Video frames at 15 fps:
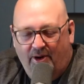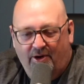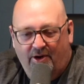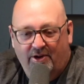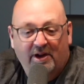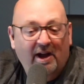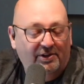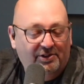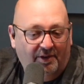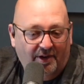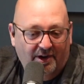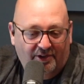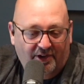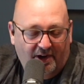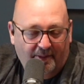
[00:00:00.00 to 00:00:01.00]
you guys ever going
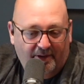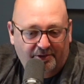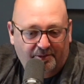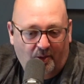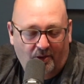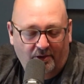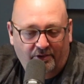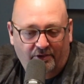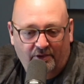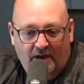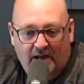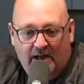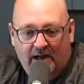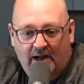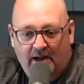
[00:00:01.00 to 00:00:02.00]
to talk about sports?
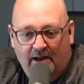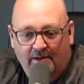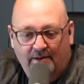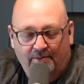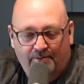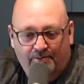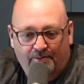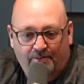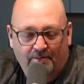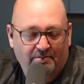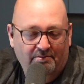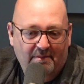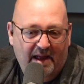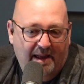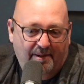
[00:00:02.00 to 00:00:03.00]

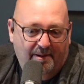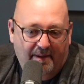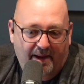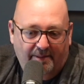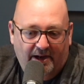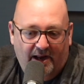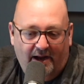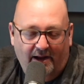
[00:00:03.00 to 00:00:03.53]
Maybe not.